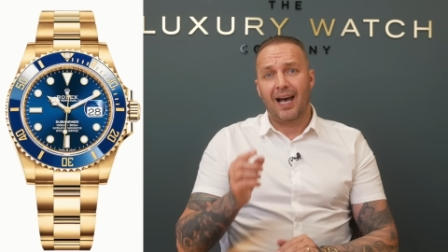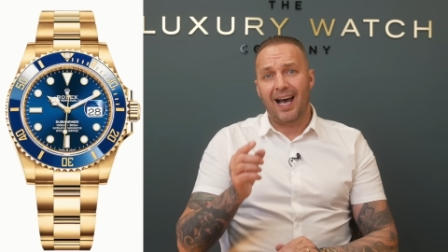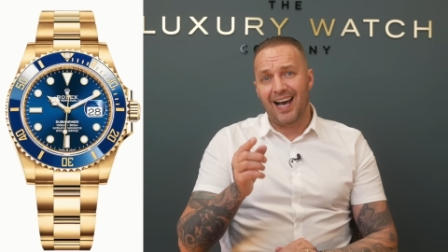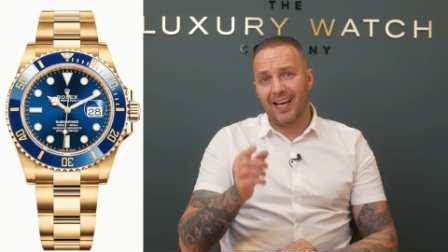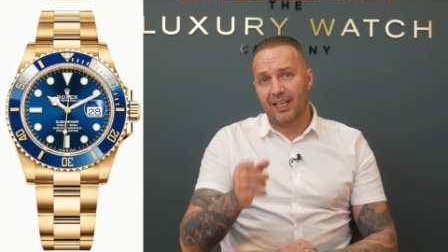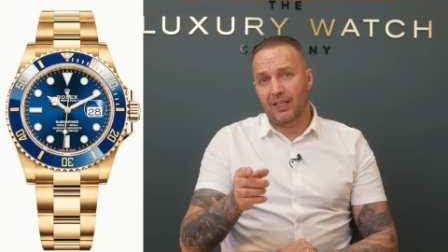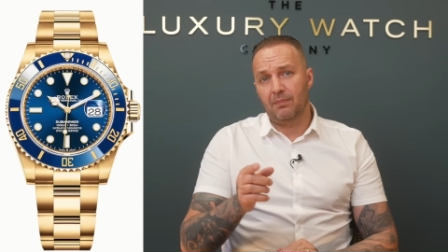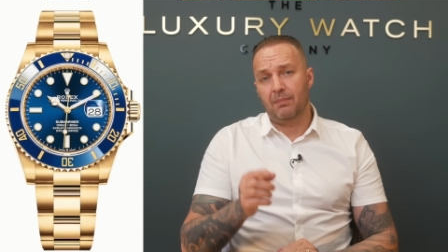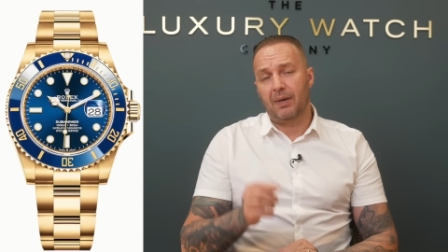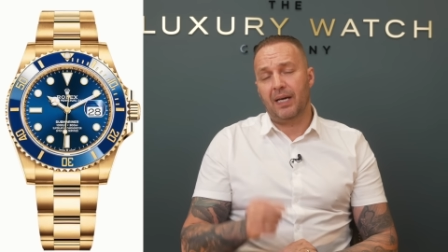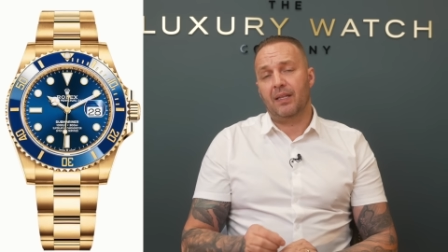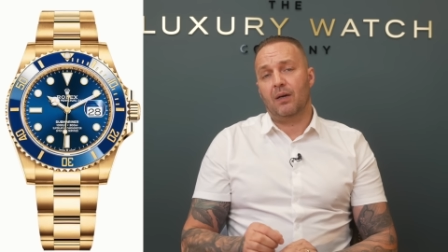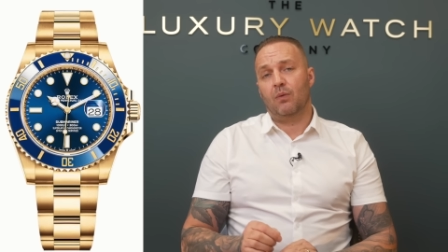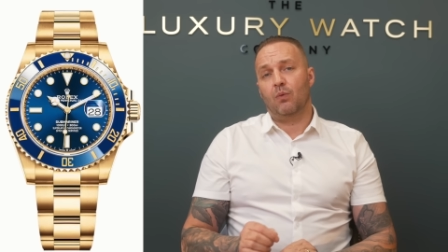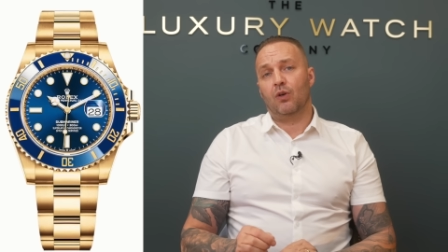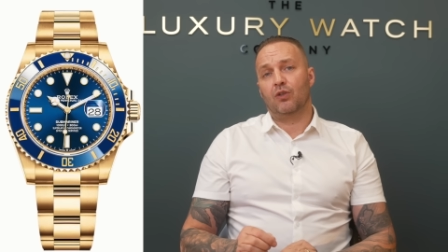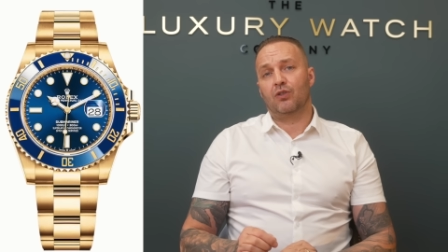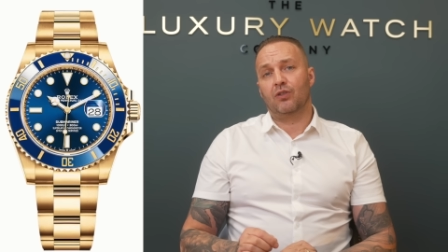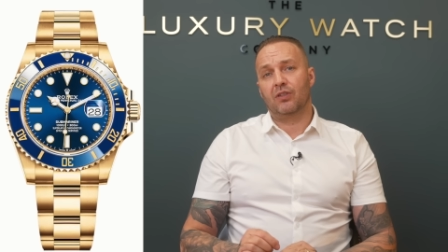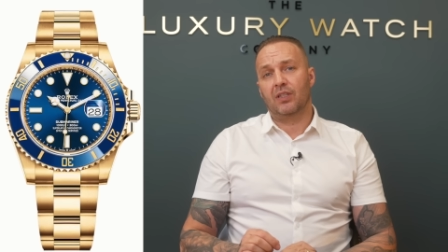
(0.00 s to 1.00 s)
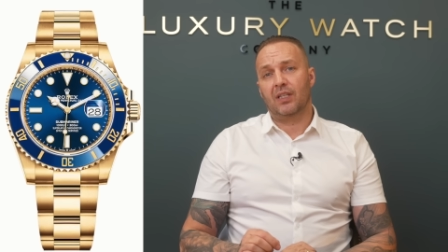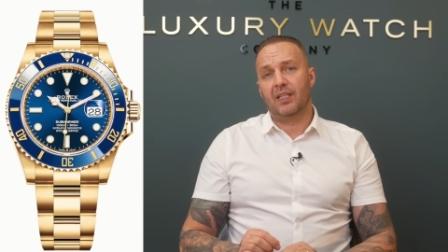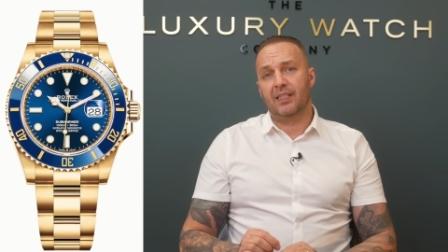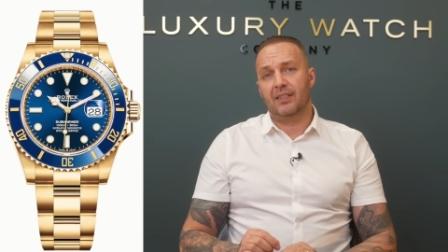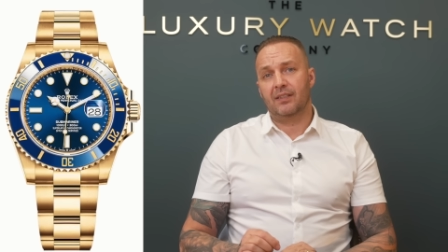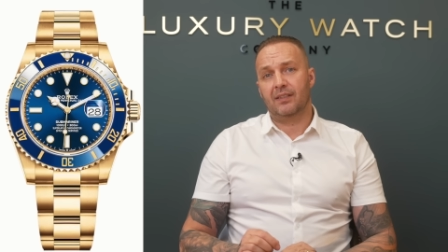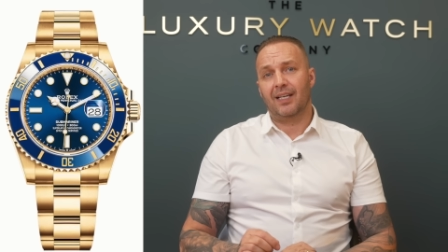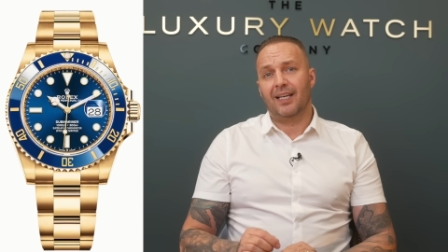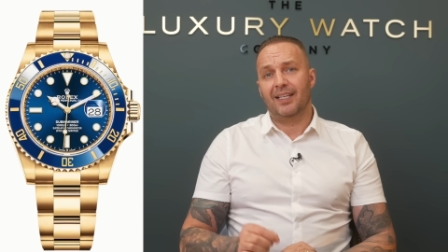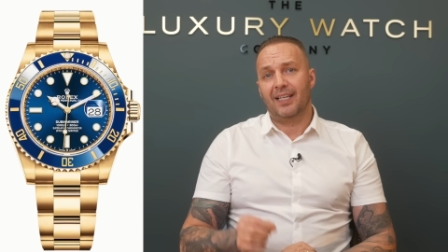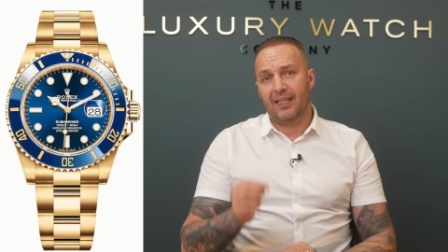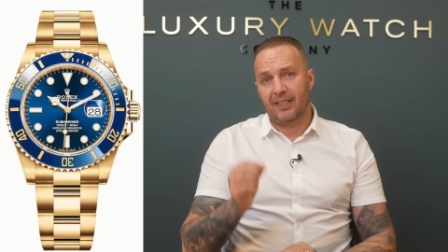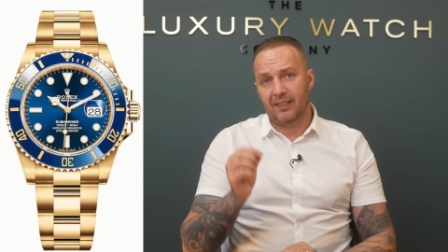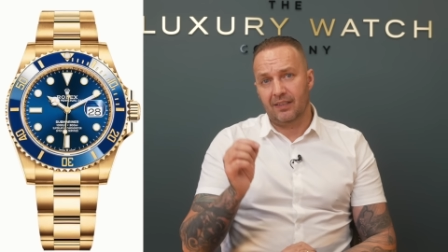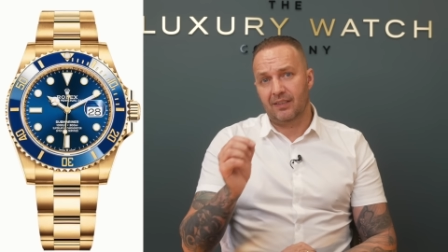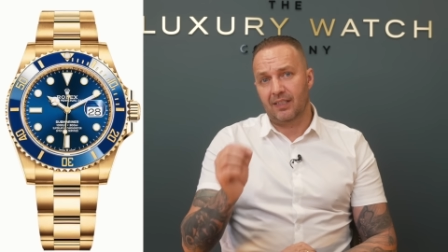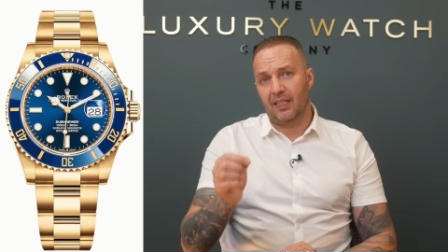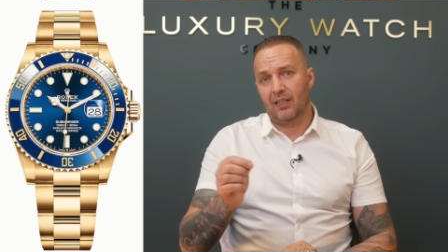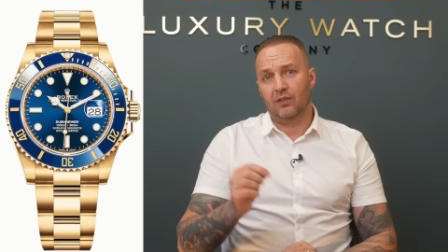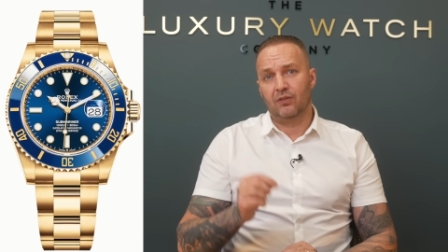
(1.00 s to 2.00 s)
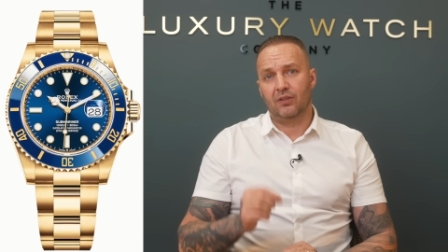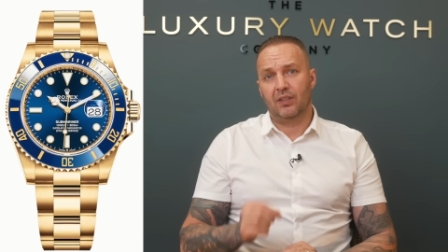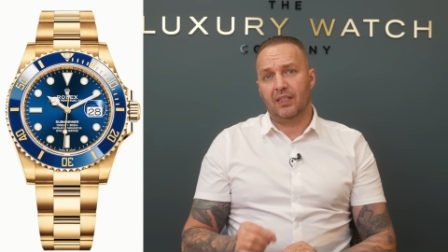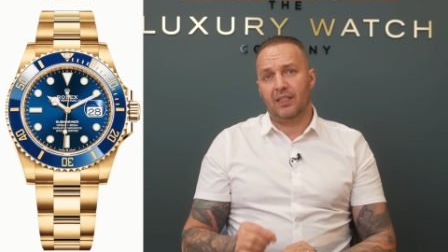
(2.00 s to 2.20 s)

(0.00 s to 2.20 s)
I can buy that watch under list and I can sell it under